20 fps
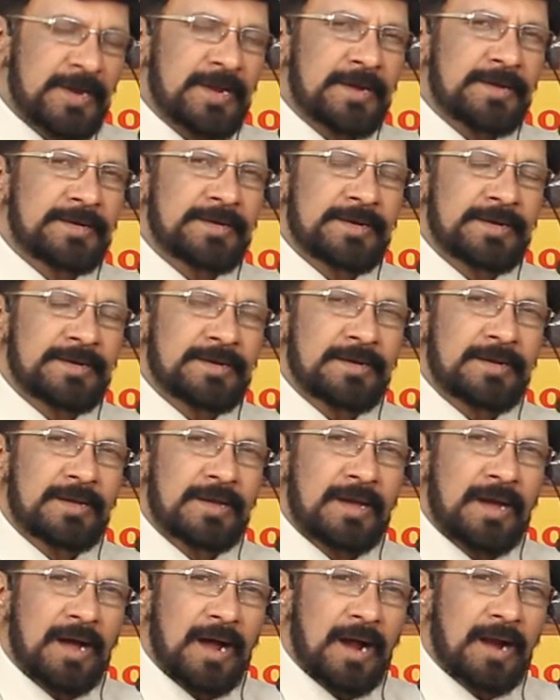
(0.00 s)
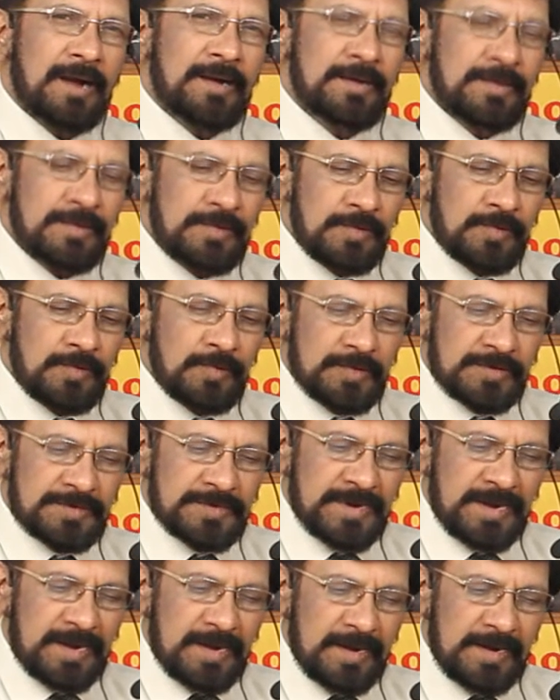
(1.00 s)
content and you
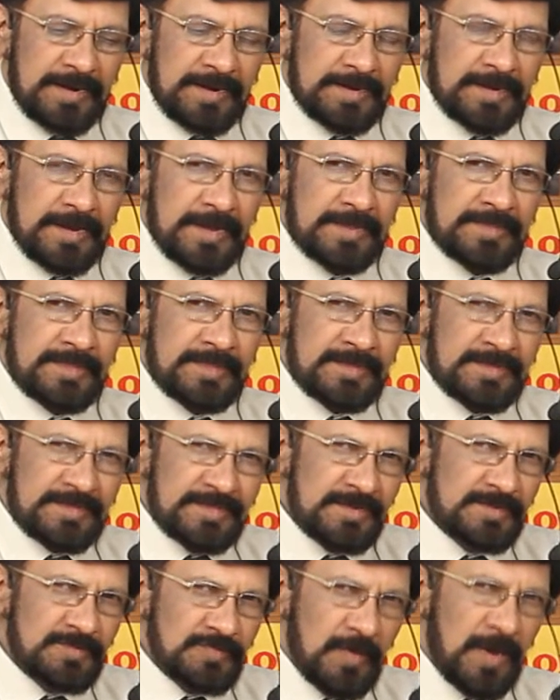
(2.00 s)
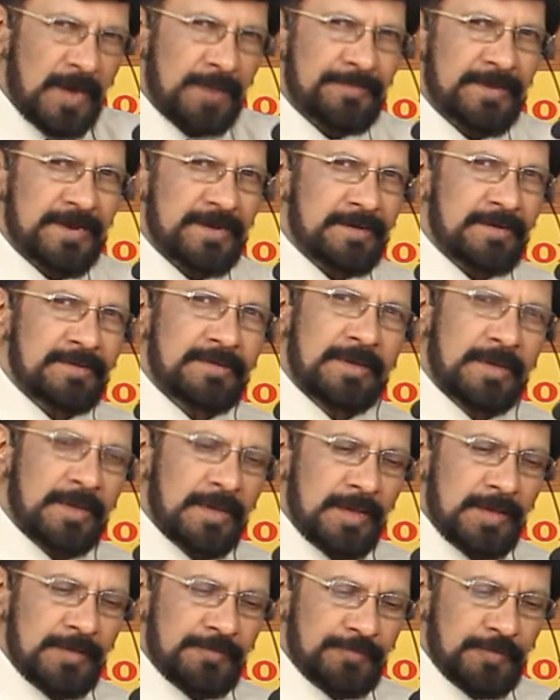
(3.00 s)
strictly take this format.
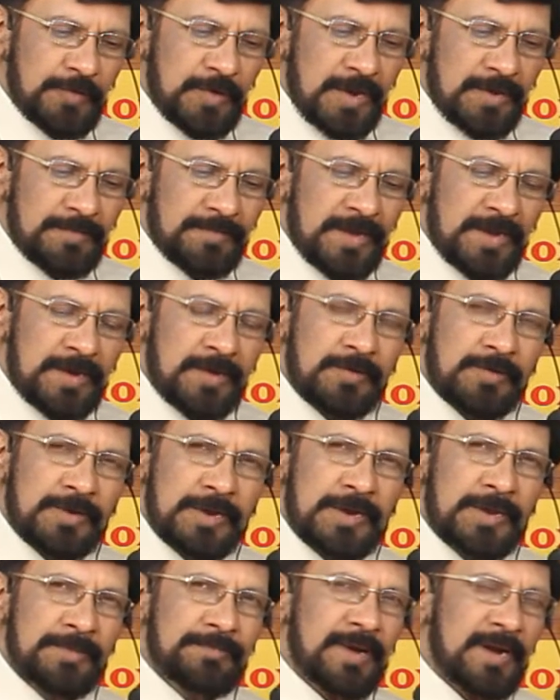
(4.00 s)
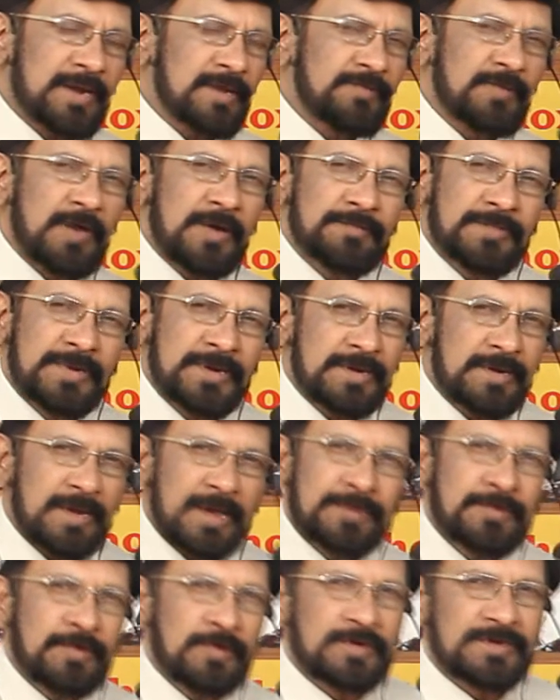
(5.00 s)
If you can make out any better format,
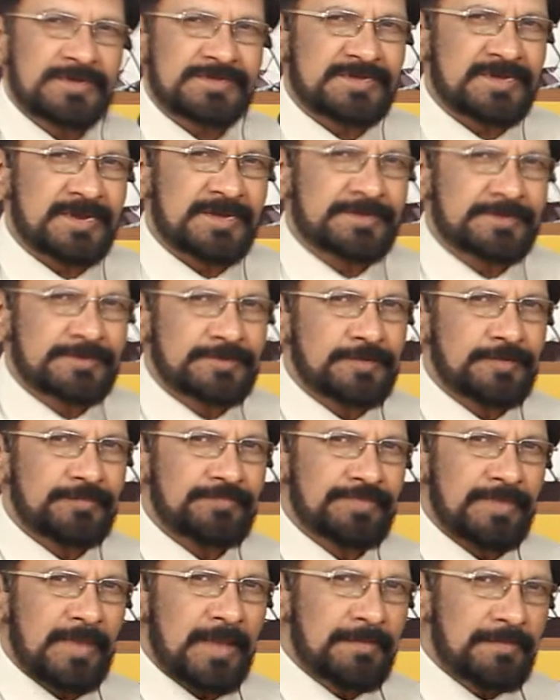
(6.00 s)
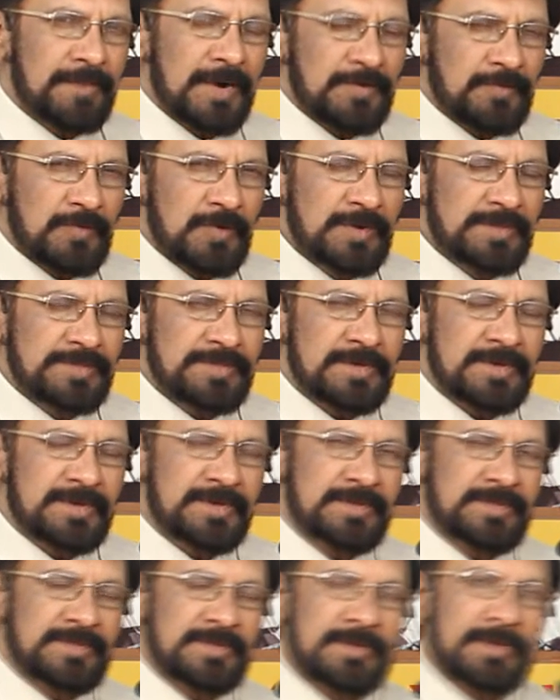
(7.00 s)
I don't discourage you. But only thing
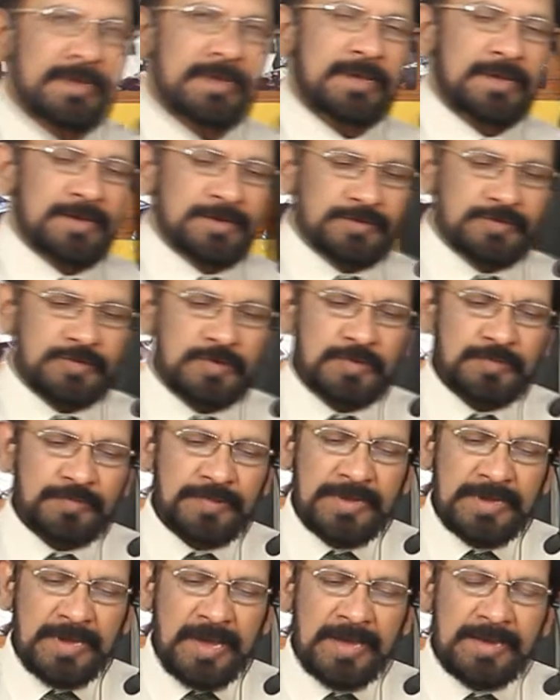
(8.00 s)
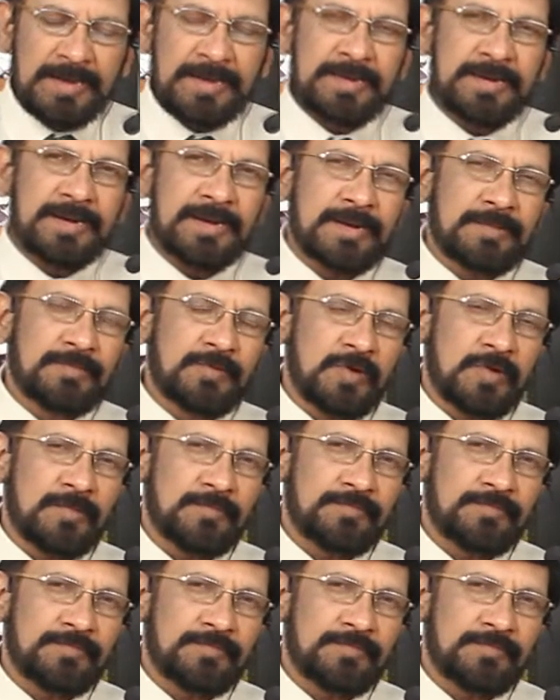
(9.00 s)
is, it should be highly readable.